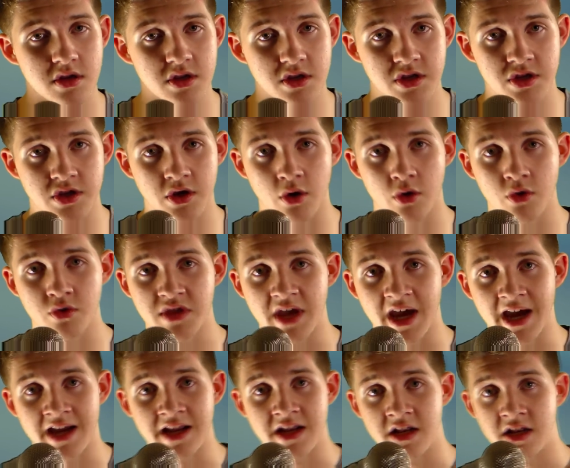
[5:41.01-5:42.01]
so
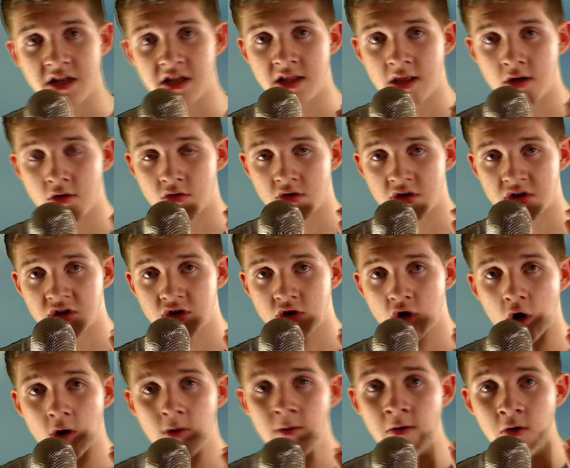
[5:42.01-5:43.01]
that there is
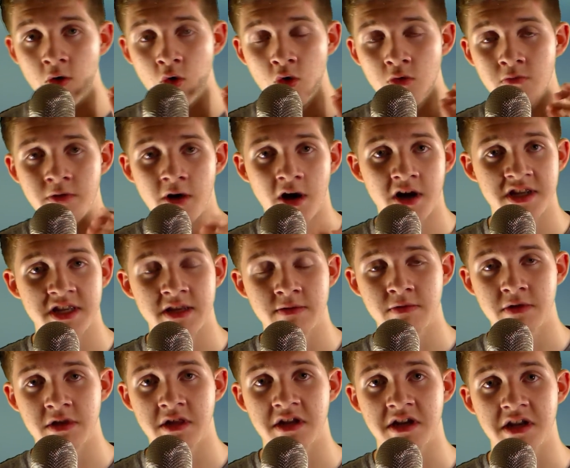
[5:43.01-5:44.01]
no
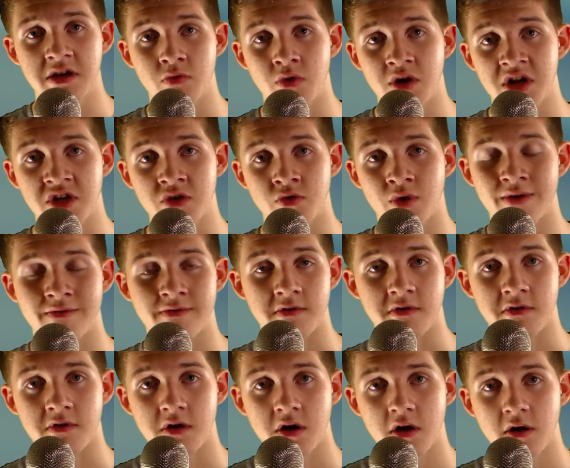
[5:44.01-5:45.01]
possibility
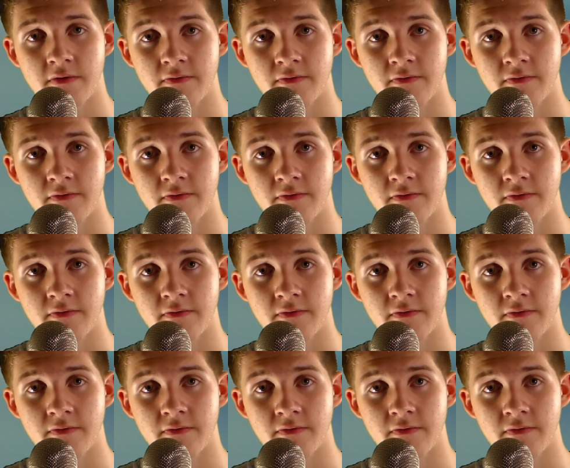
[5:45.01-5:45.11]
whatsoever